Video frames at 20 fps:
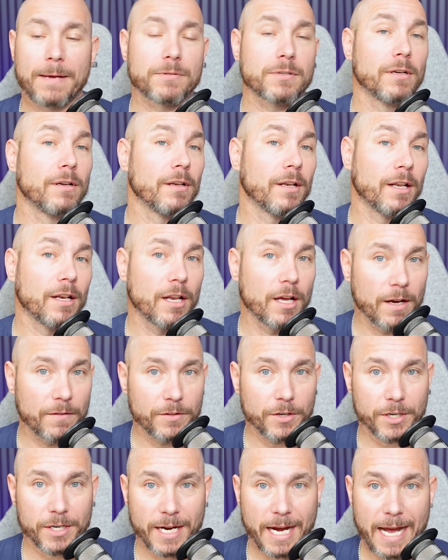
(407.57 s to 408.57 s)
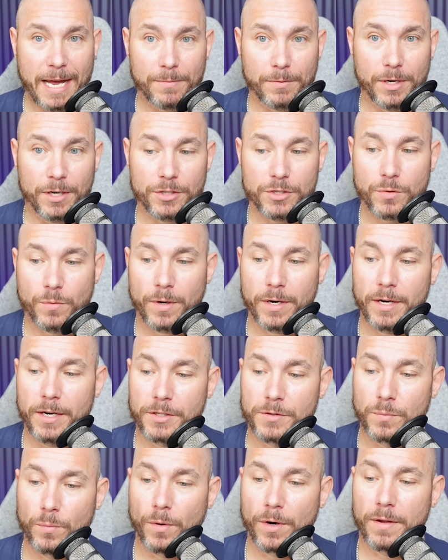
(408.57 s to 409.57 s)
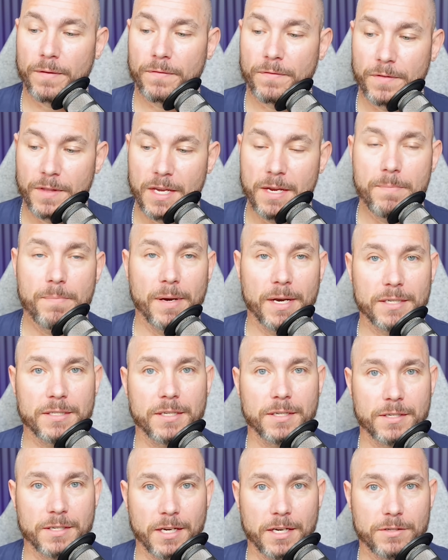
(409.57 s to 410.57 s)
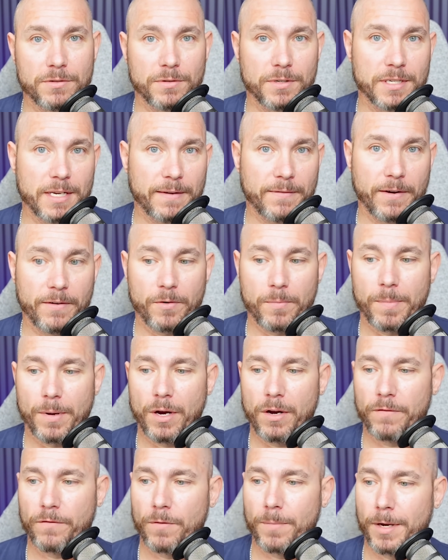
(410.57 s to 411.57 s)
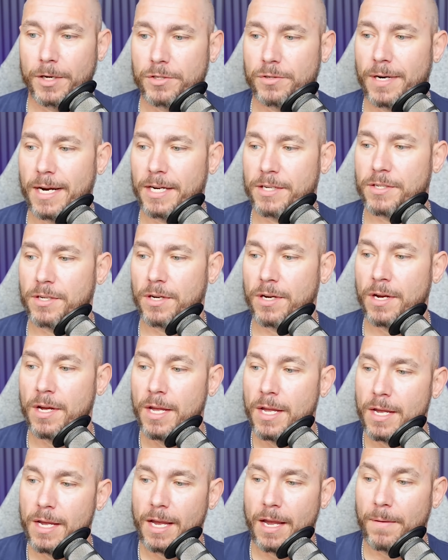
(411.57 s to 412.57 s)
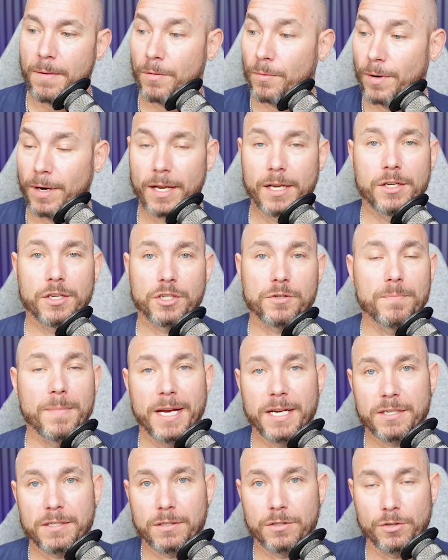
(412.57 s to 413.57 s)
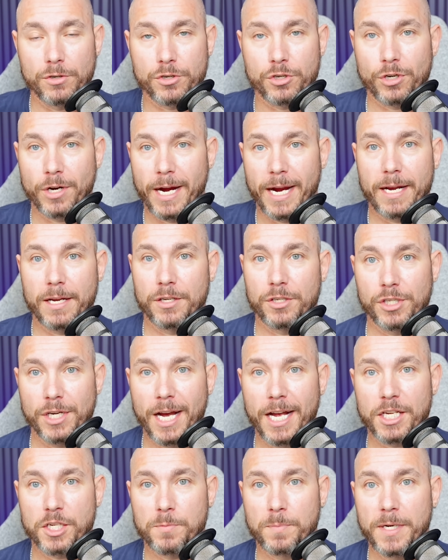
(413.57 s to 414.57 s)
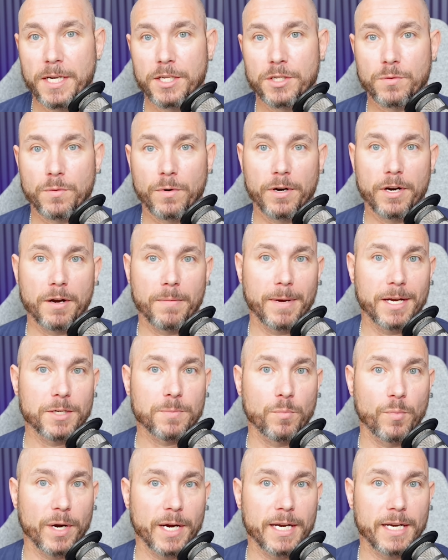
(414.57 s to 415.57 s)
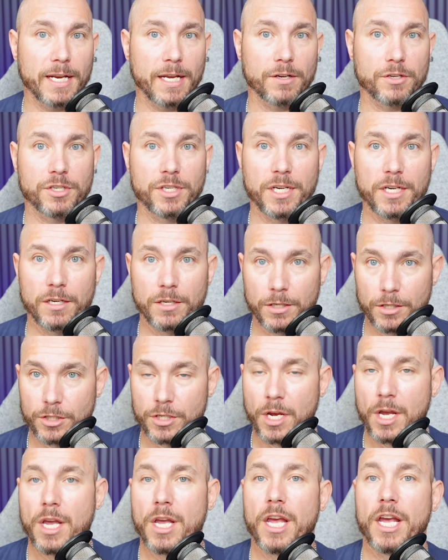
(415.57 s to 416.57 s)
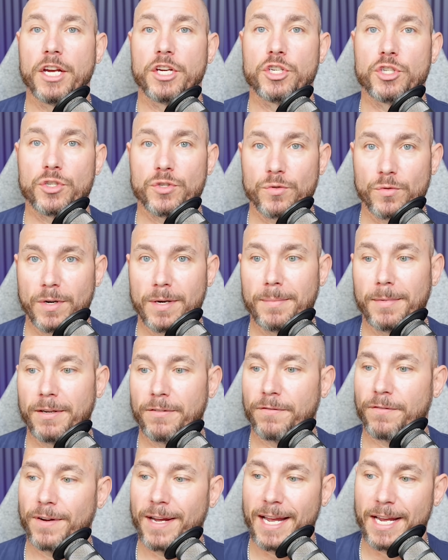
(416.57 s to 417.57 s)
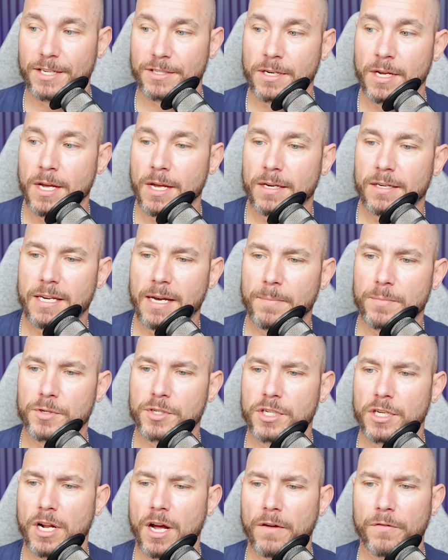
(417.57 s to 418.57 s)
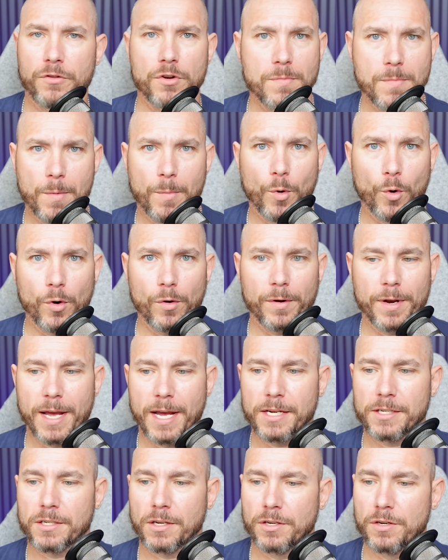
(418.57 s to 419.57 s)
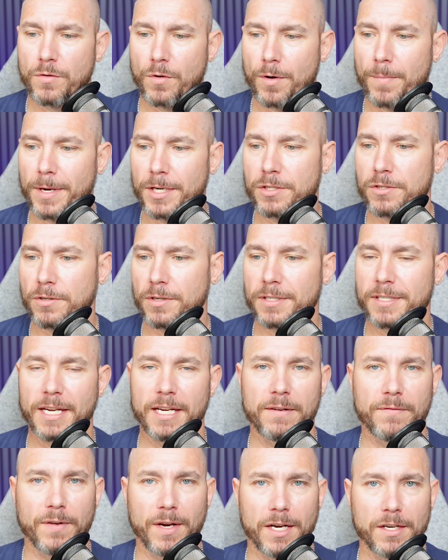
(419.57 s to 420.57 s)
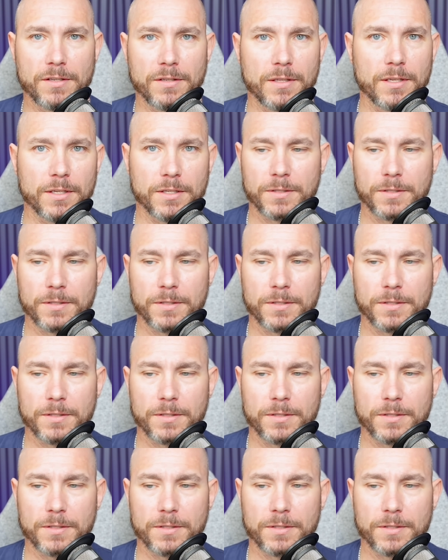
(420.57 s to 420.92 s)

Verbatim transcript: I absolutely love their guide rail square. It's one of the best accessories I've ever bought for my track saw. It really just makes your track a giant speed square, and it makes breaking down sheet goods extremely fast. 10% off through Memorial Day, so you want to make sure to take advantage of